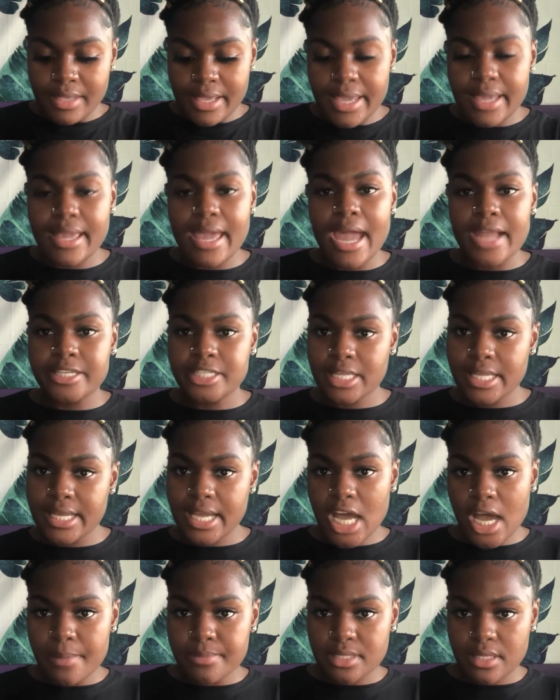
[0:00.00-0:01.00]
It actually
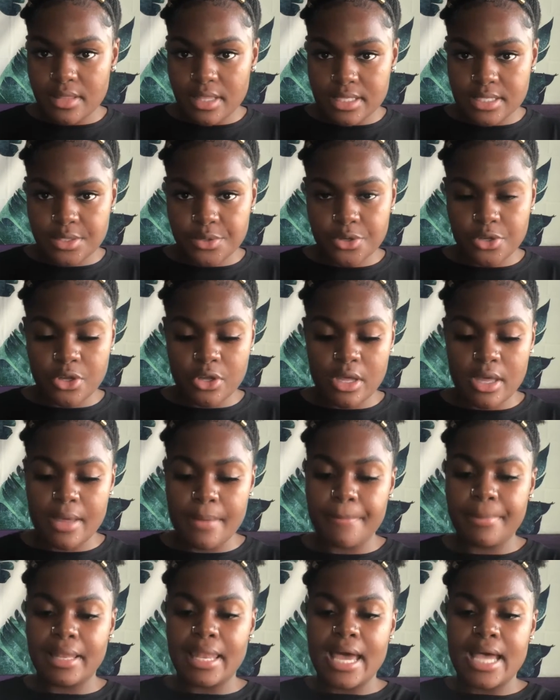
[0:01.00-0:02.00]
comes in this little
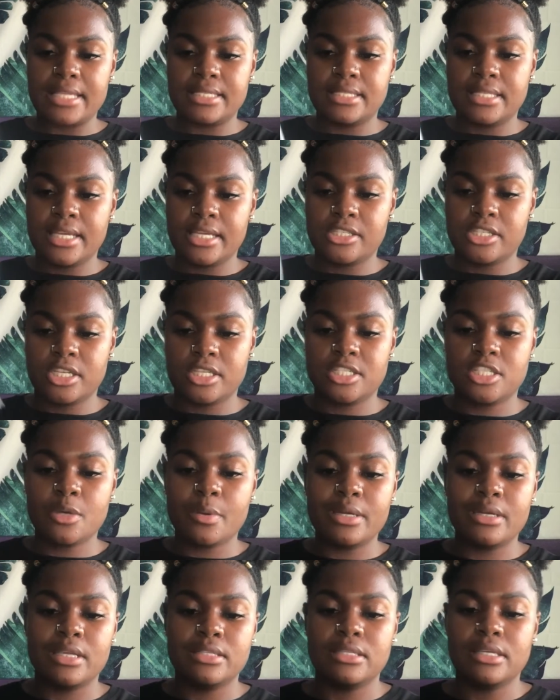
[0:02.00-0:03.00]
plastic just
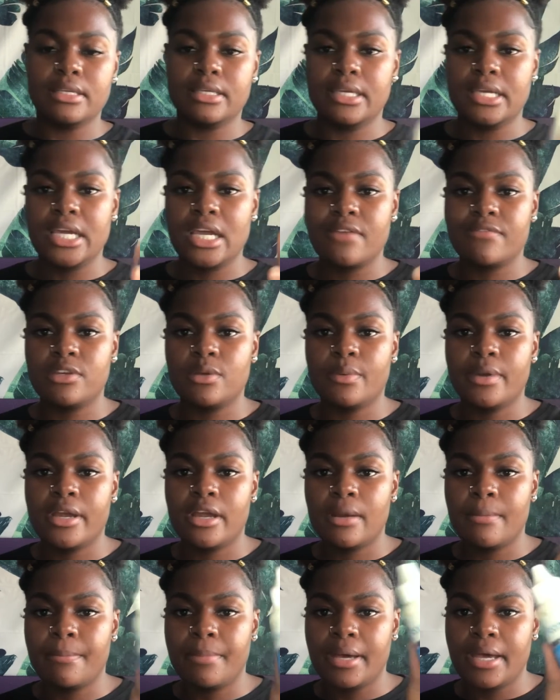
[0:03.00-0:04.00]
so it doesn't get
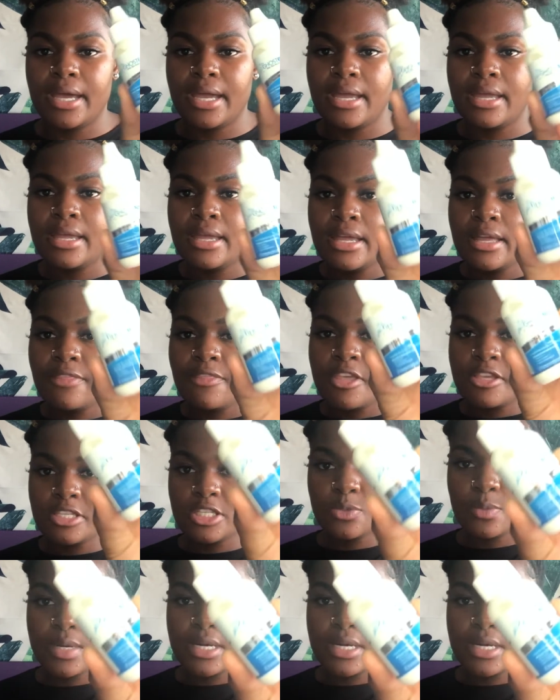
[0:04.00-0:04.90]
everywhere, but this is